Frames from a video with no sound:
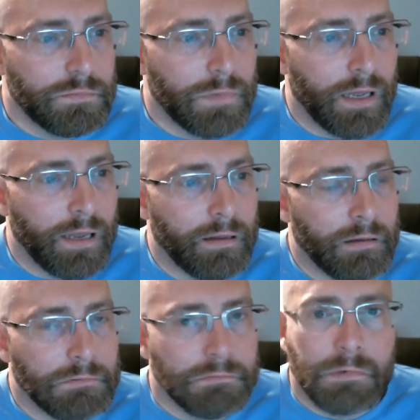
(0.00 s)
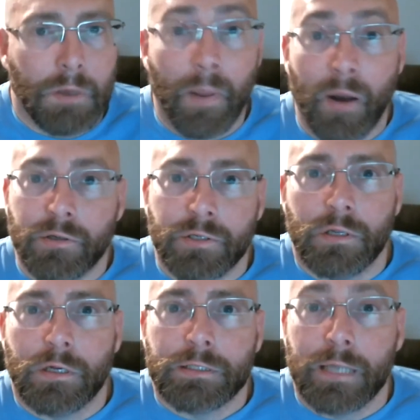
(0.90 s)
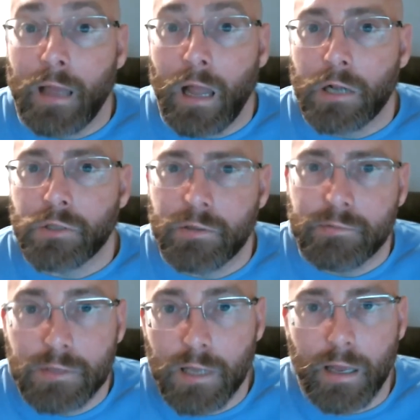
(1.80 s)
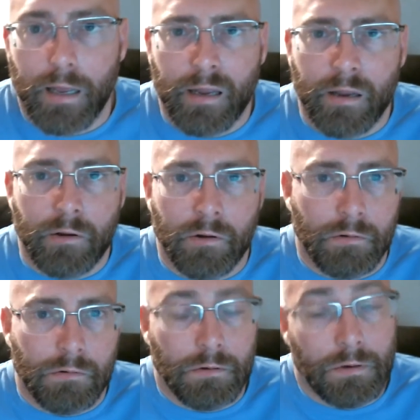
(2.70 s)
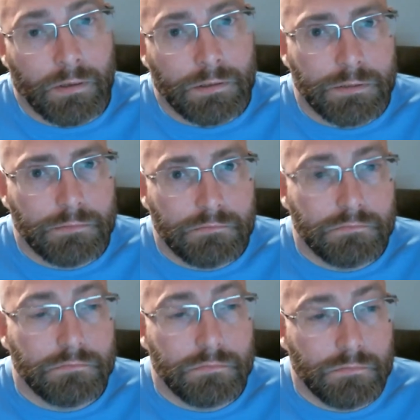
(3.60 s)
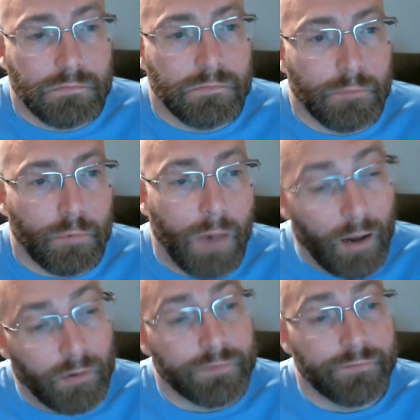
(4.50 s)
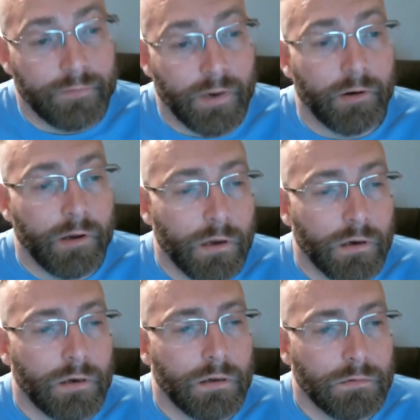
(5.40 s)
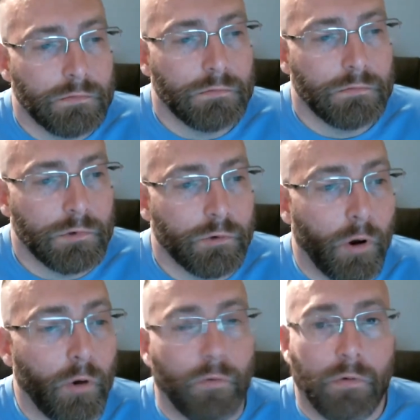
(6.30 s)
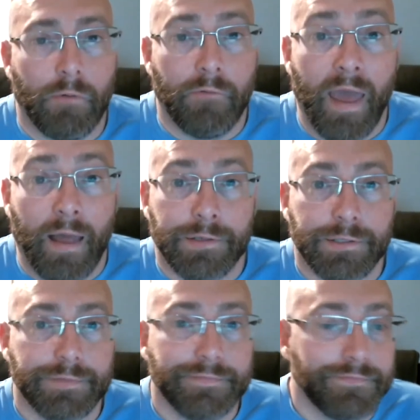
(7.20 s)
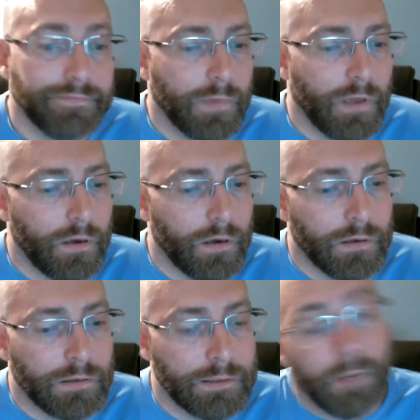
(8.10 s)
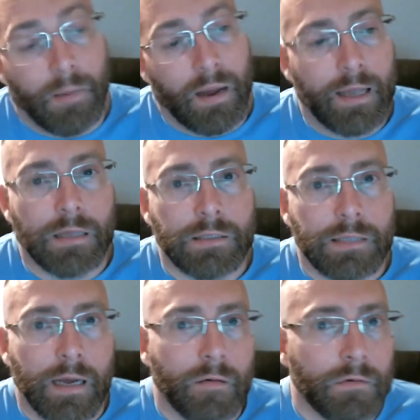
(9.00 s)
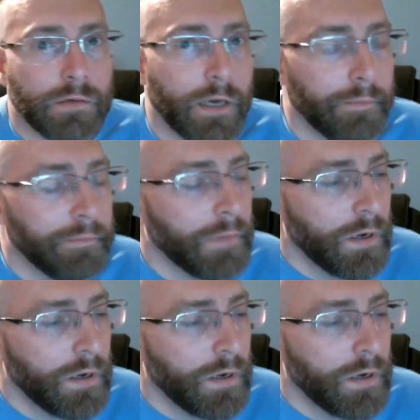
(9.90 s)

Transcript: and compare it to the technology today, and it's wow, it's very grown, advanced. Tell my kids that all the time.